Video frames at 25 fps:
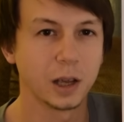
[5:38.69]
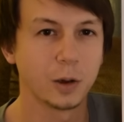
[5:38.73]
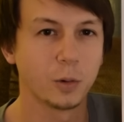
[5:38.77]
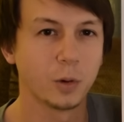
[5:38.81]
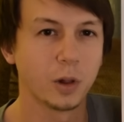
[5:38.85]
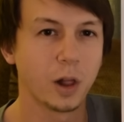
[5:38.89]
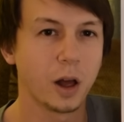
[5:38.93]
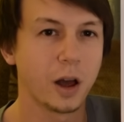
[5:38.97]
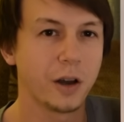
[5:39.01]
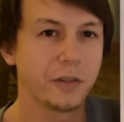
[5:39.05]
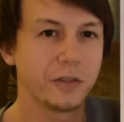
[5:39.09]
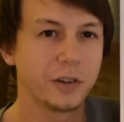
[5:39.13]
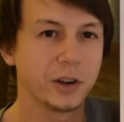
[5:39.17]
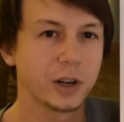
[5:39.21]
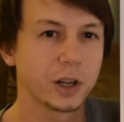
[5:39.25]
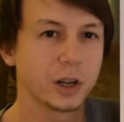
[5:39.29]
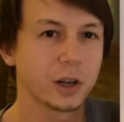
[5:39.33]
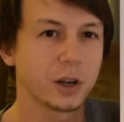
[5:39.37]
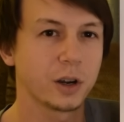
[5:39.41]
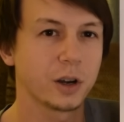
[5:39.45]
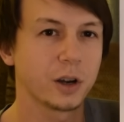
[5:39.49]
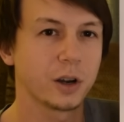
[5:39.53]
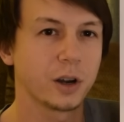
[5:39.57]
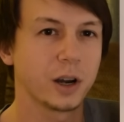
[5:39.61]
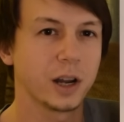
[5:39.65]
It will often
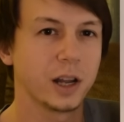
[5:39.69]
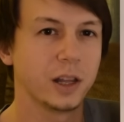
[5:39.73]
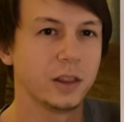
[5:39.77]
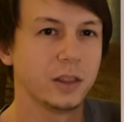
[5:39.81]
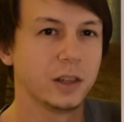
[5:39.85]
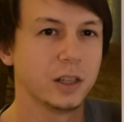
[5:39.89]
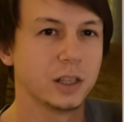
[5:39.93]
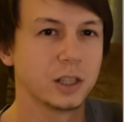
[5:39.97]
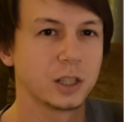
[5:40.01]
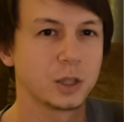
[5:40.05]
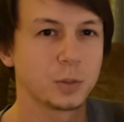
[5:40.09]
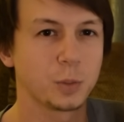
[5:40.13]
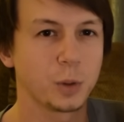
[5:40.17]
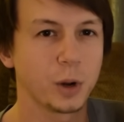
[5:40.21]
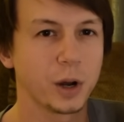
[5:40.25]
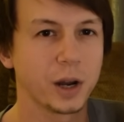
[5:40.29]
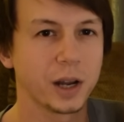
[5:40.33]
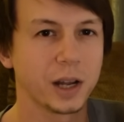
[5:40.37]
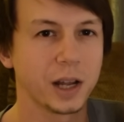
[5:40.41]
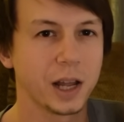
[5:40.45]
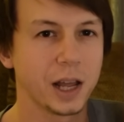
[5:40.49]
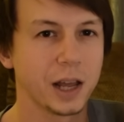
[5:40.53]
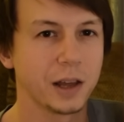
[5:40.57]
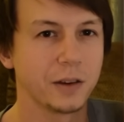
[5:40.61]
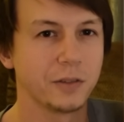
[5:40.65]
occur in the
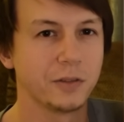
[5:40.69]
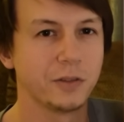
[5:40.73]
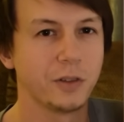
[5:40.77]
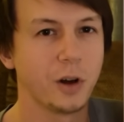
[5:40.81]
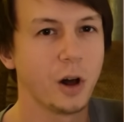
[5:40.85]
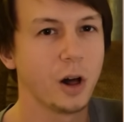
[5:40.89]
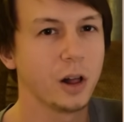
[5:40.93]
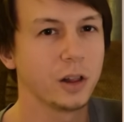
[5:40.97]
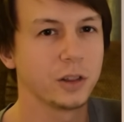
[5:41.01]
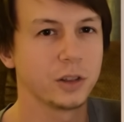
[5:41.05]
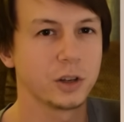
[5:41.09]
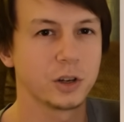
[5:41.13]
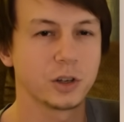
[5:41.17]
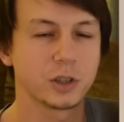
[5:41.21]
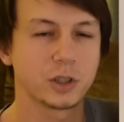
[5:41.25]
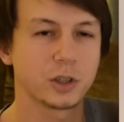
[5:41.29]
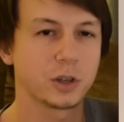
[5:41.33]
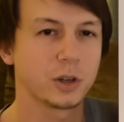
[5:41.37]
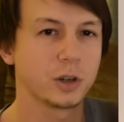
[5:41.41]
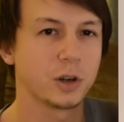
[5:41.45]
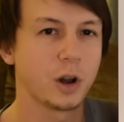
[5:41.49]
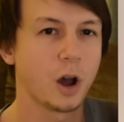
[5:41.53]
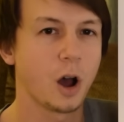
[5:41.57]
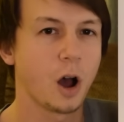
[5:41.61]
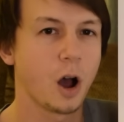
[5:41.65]
spring and fall, and there are
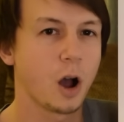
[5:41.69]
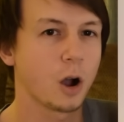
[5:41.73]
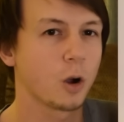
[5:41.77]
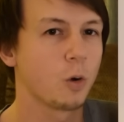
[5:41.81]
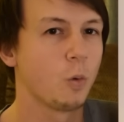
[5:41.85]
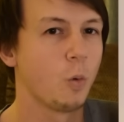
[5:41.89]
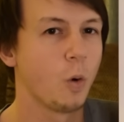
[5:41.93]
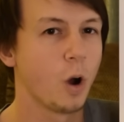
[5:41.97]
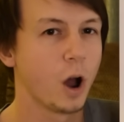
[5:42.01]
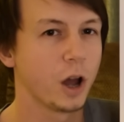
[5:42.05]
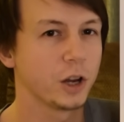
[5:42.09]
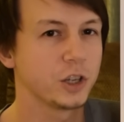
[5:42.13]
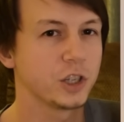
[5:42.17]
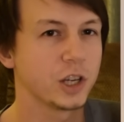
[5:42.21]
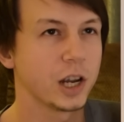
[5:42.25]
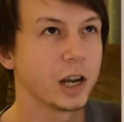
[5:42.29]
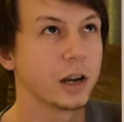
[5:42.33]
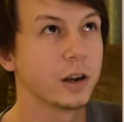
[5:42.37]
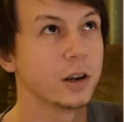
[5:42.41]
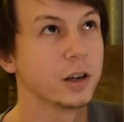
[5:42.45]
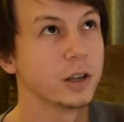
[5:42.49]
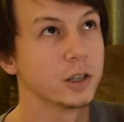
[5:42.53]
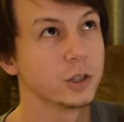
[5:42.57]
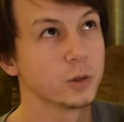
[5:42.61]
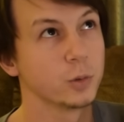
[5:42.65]
certain hawk watch
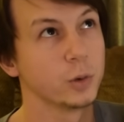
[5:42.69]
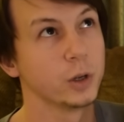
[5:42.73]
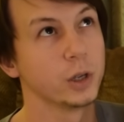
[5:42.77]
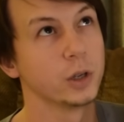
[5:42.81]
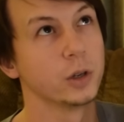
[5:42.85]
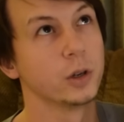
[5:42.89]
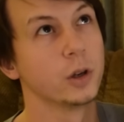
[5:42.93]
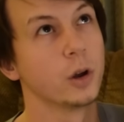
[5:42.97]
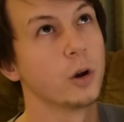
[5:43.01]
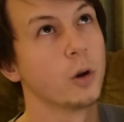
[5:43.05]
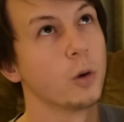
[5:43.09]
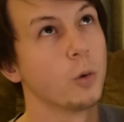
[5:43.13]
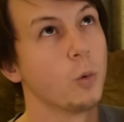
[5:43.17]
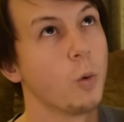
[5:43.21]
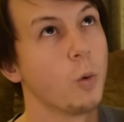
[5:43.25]
areas where you can go and